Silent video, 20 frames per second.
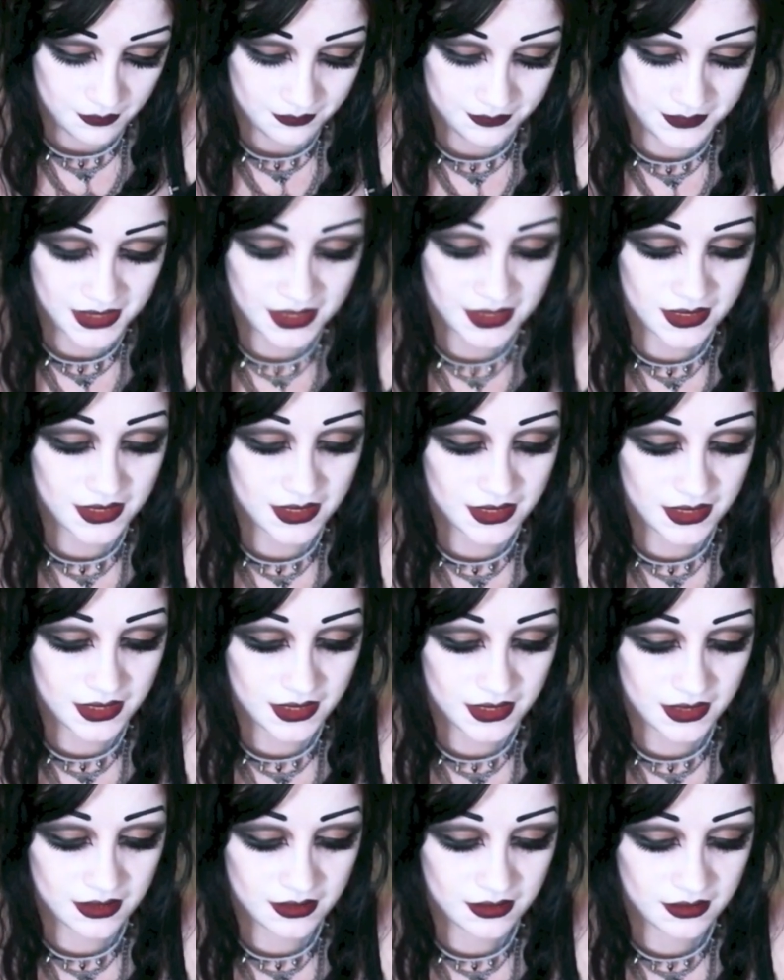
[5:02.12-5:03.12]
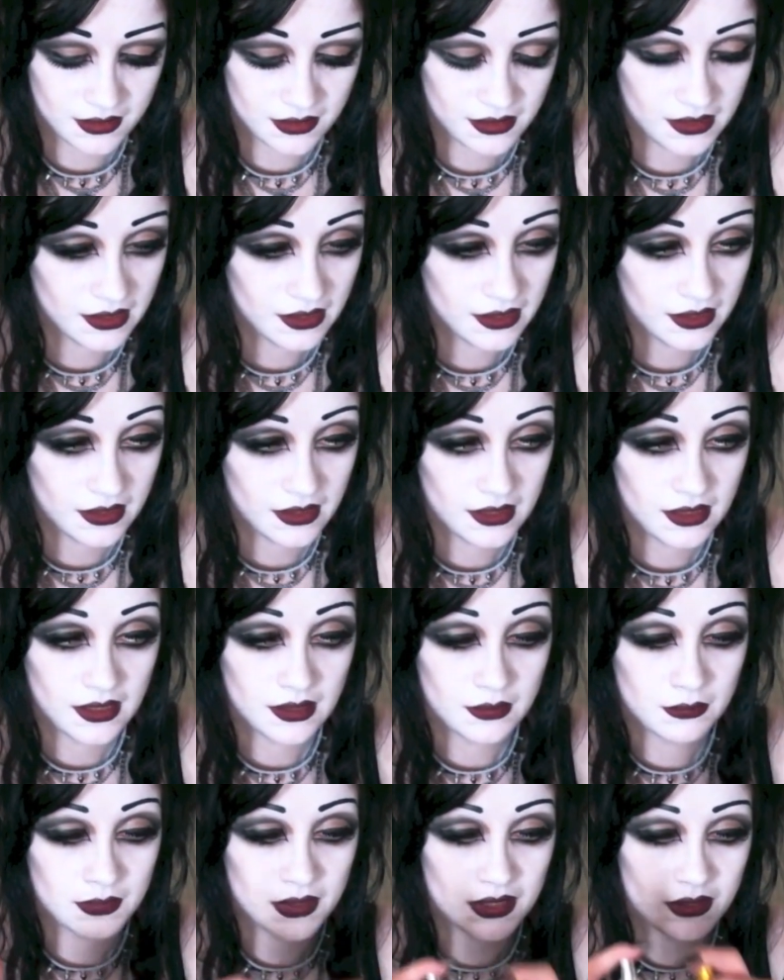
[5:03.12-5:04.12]
My
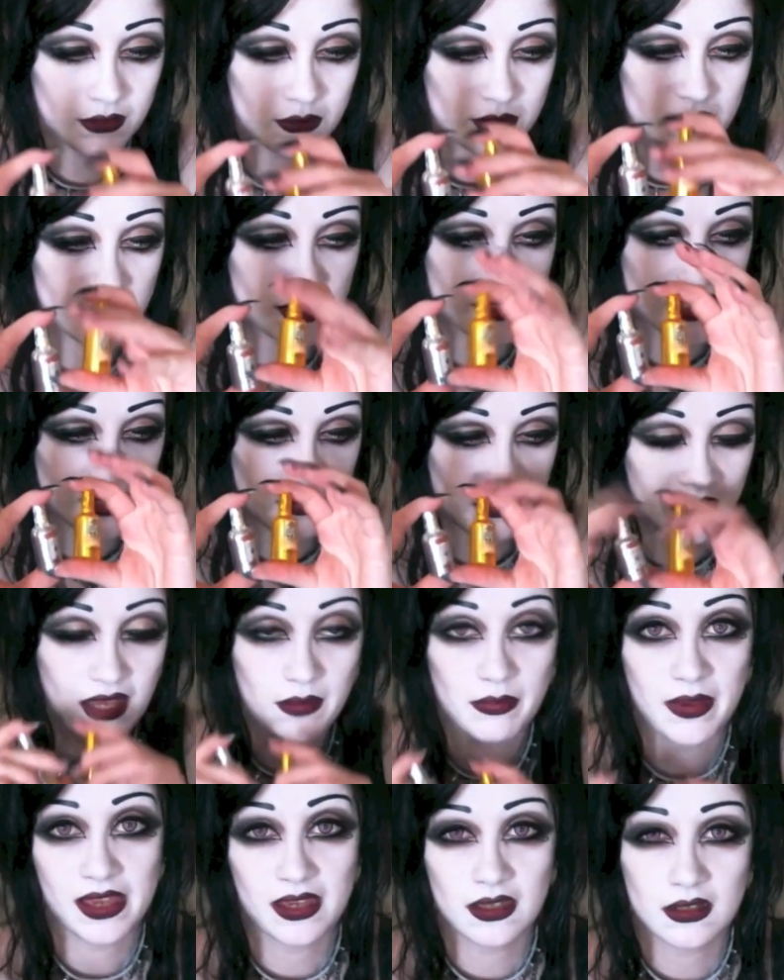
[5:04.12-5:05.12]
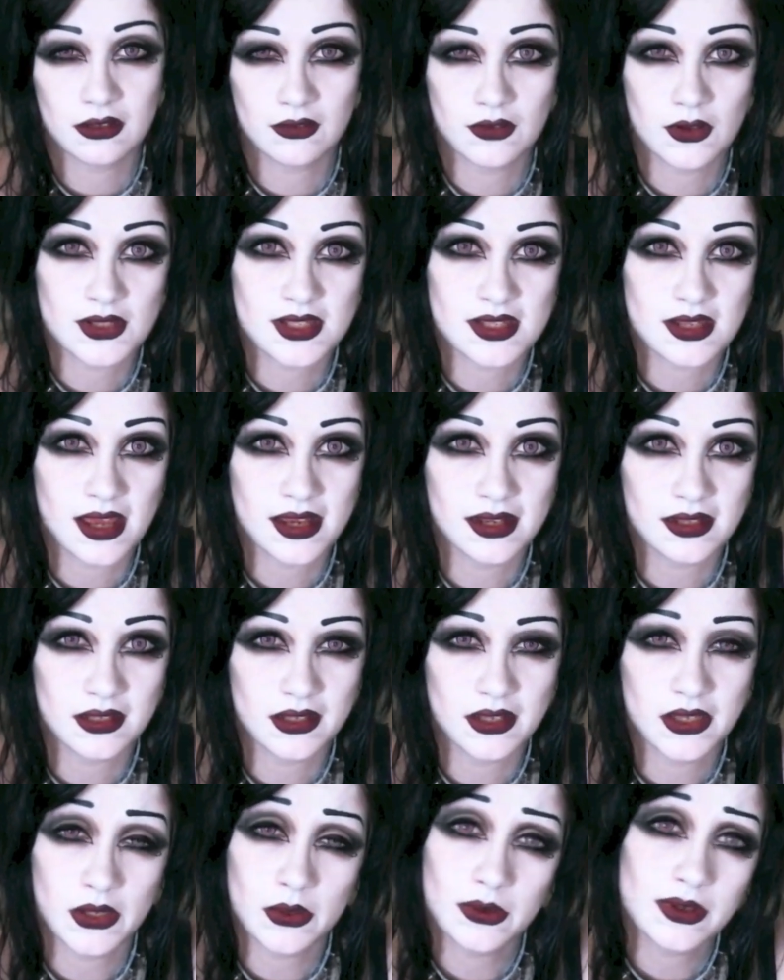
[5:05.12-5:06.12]
Mother also sent me a packet of those like
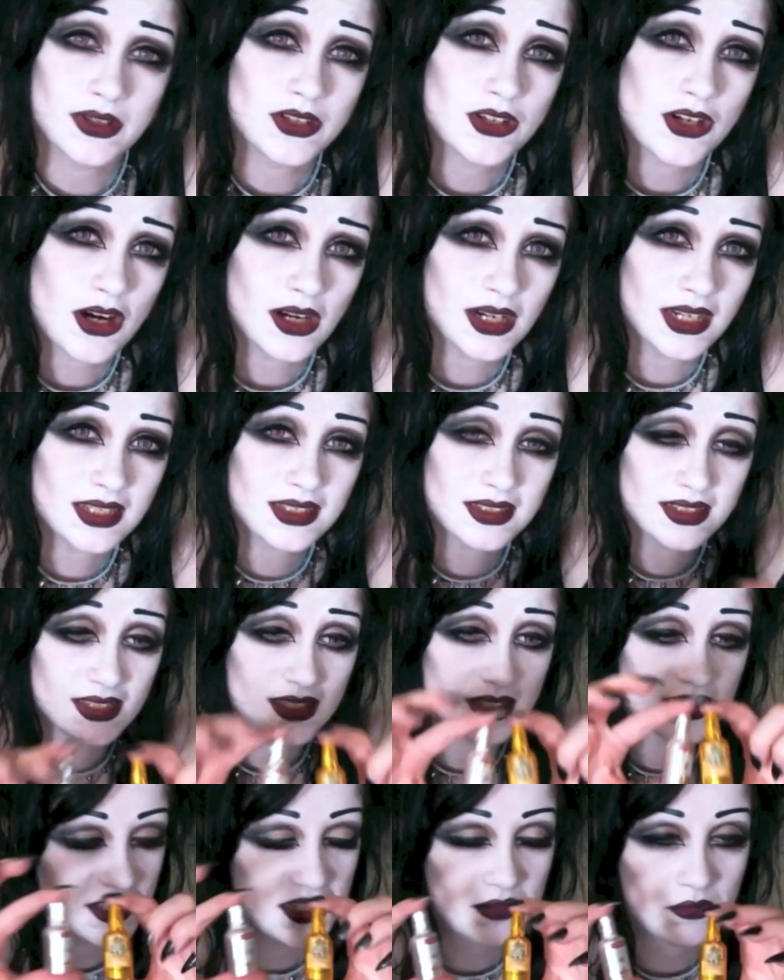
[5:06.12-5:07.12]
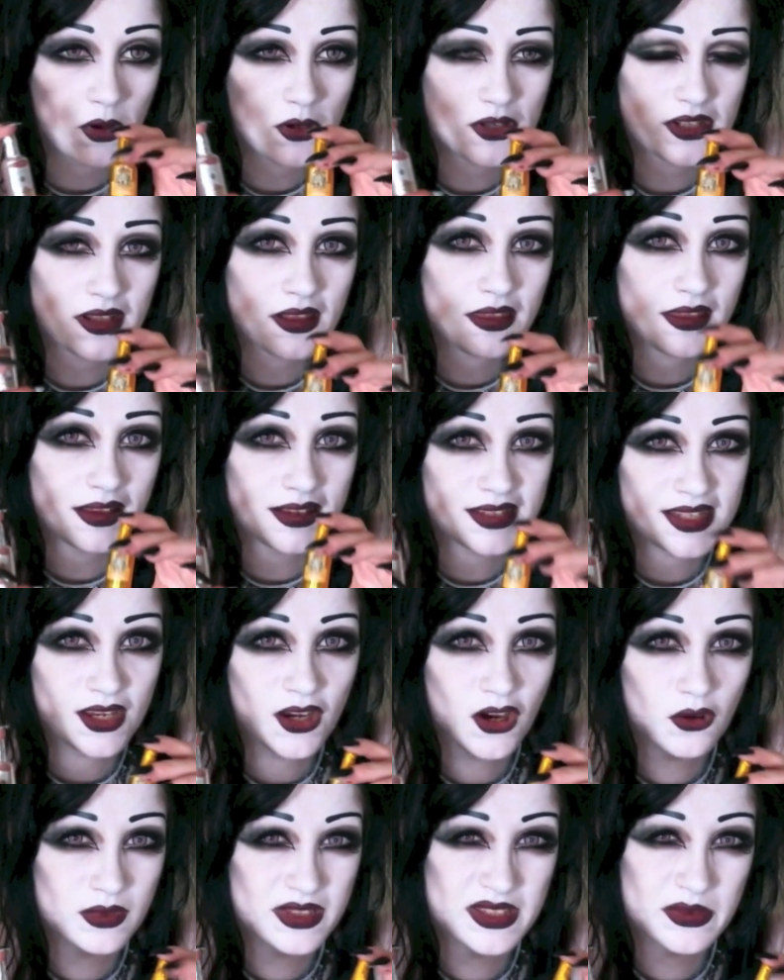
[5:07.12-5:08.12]
liqueur chocolates. Most of the things I
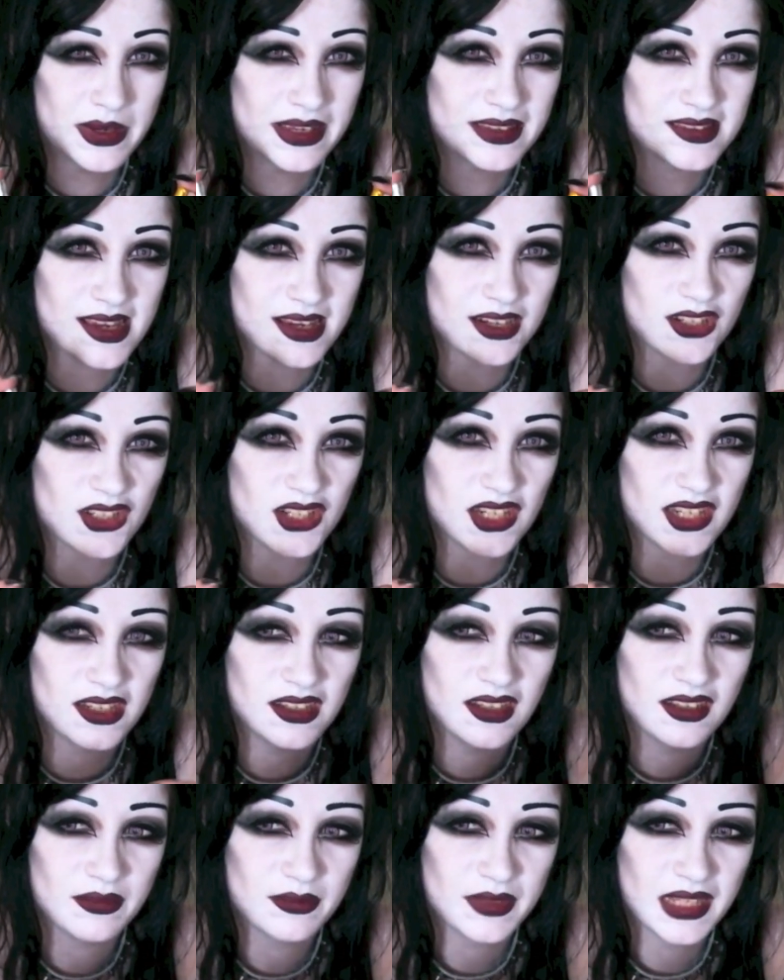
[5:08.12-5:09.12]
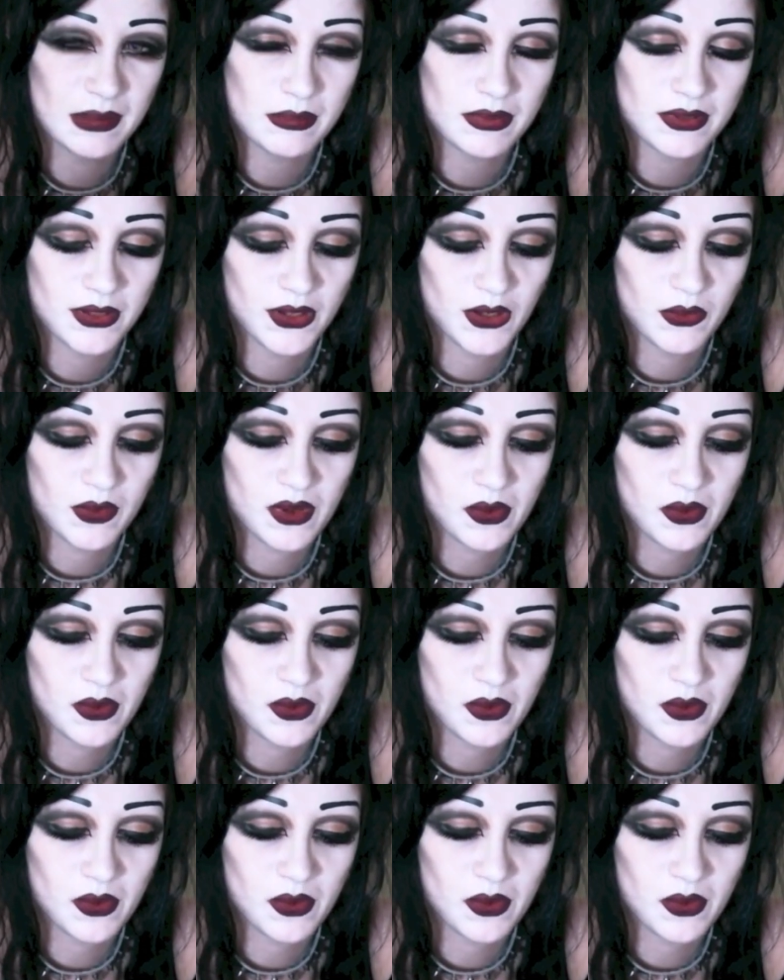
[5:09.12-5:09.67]
got were sweets actually. People know me